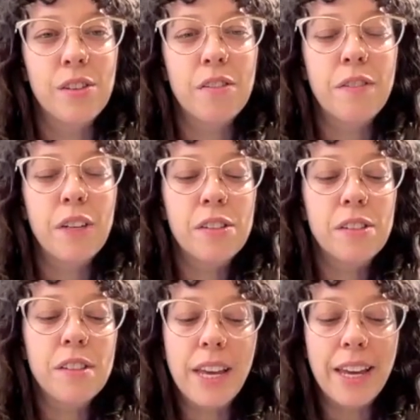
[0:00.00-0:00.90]
So, the
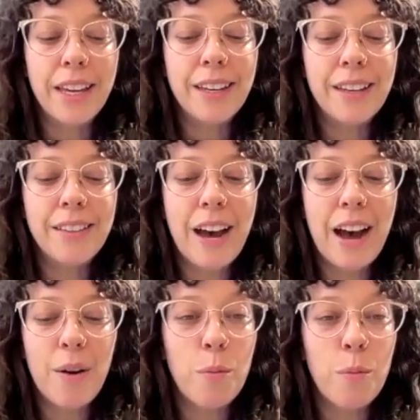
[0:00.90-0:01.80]
first thing
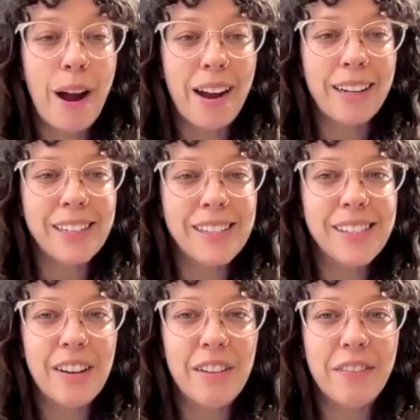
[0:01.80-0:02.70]
that we'll practice,
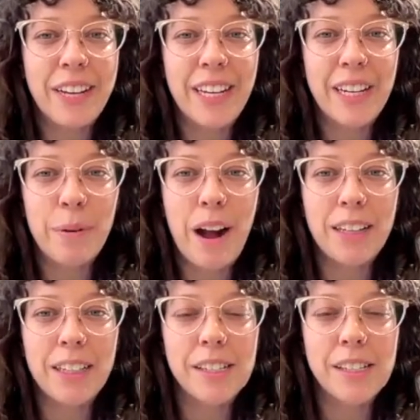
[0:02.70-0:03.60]
that I'll invite you to
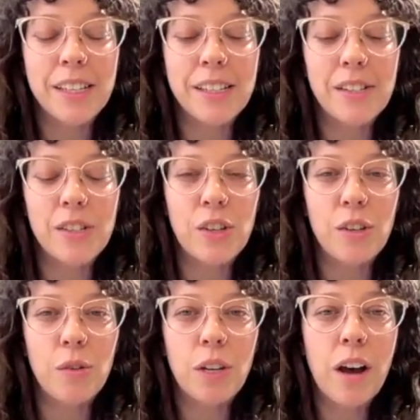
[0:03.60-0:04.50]
practice, is
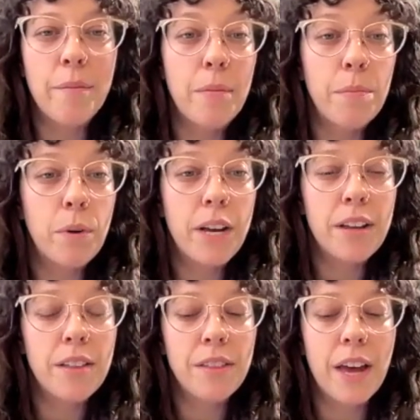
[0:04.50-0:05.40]
to come up
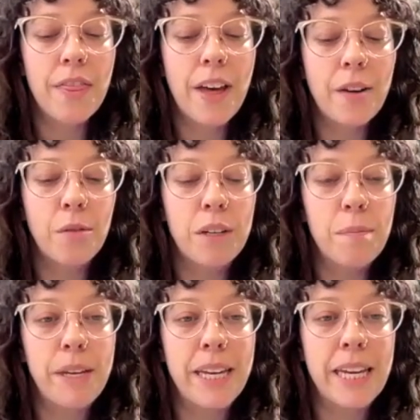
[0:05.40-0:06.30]
with and then
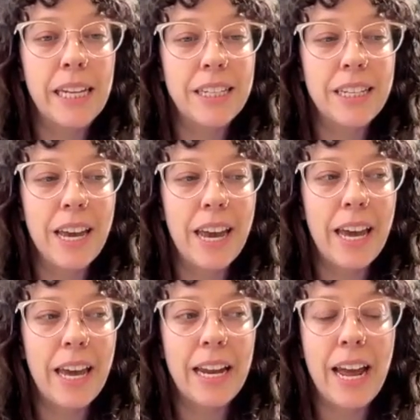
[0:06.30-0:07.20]
repeat
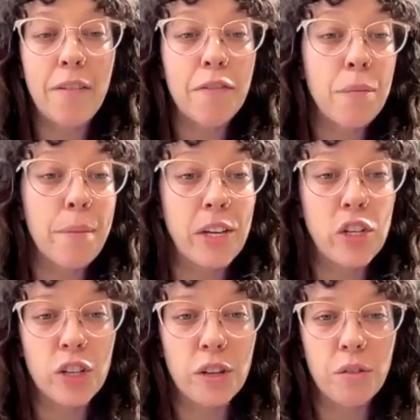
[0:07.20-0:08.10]
an
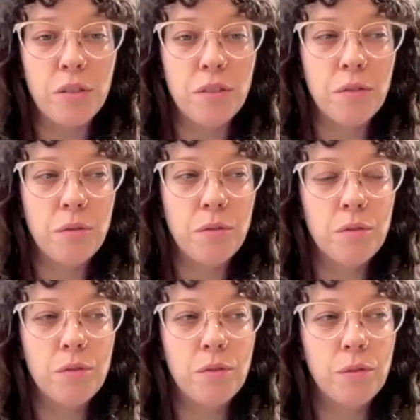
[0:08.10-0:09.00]
affirmation.
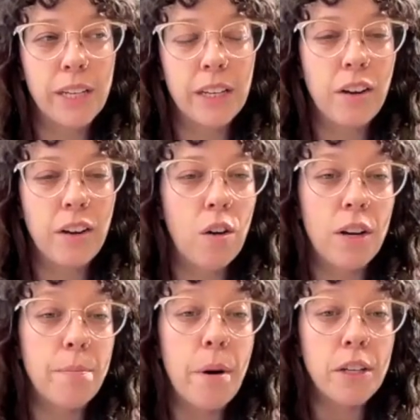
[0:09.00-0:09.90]
We can call
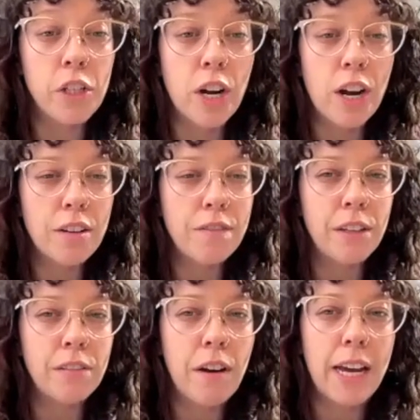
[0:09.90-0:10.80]
it a mantra
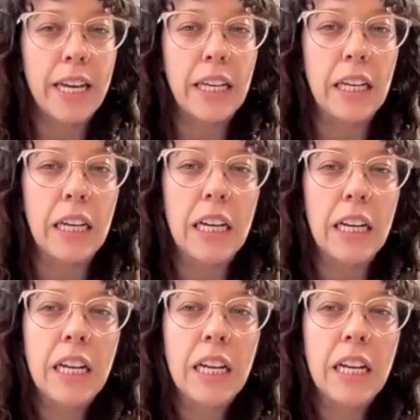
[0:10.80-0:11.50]
if you'd like,